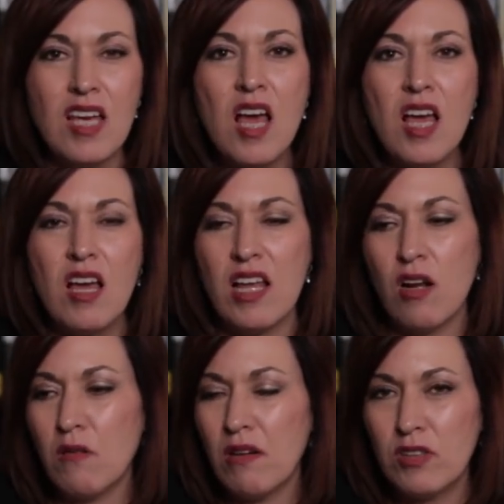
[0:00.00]
and our
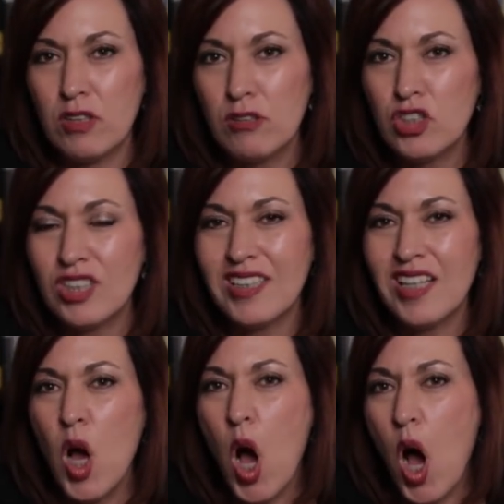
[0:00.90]
revolution,
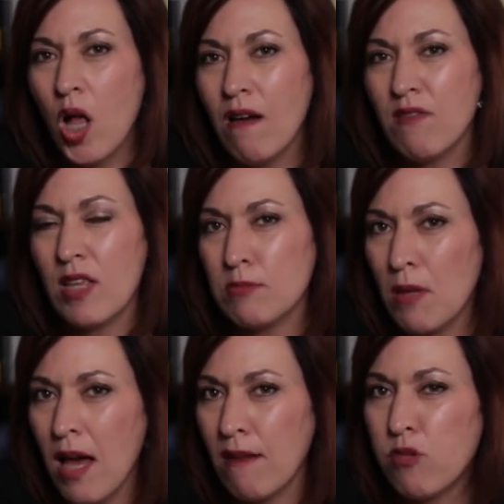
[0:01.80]
all of these
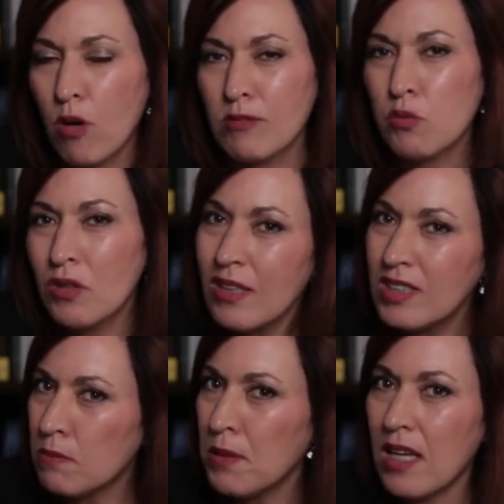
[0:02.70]
platforms really
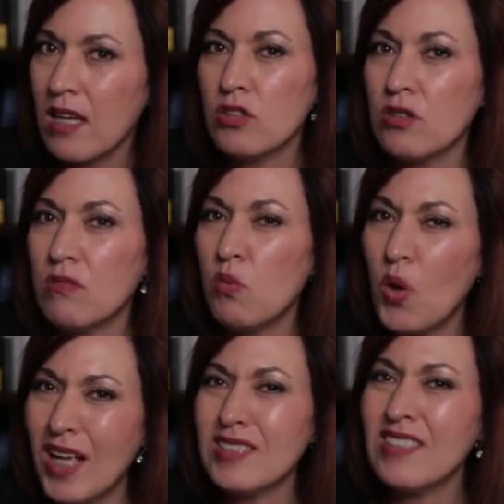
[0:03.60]
speak to
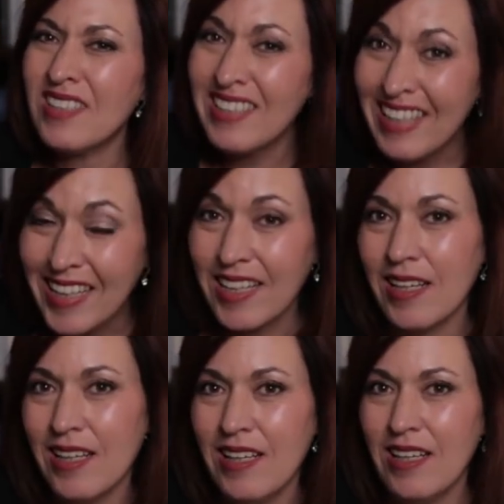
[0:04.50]
what's needed
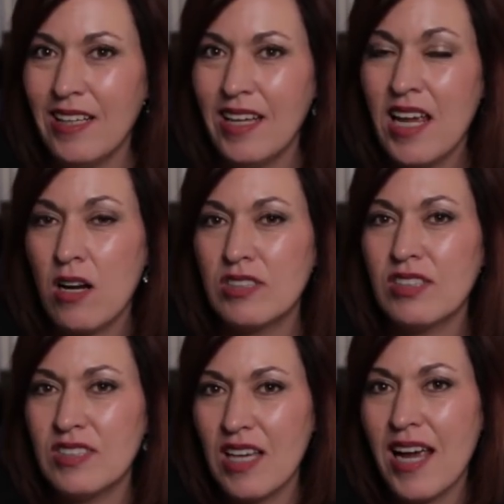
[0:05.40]
in our
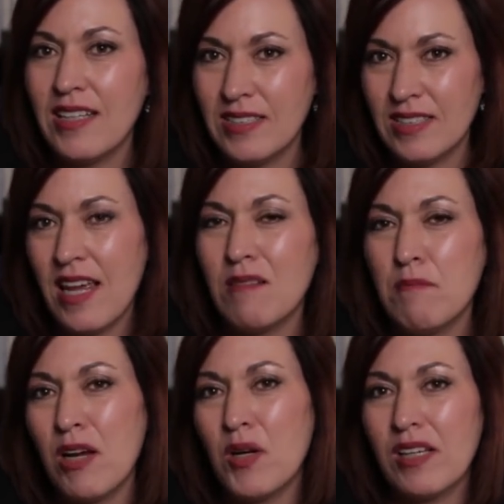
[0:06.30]
society today in
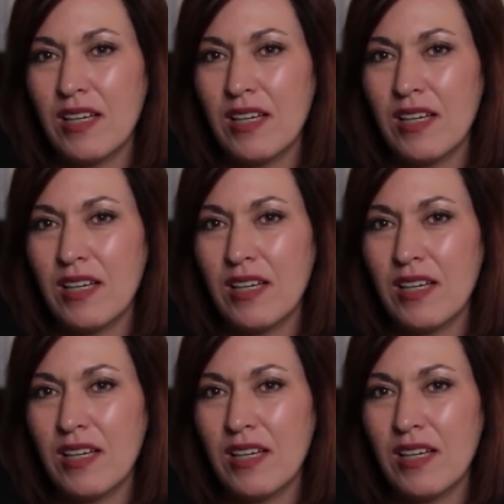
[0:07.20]
America.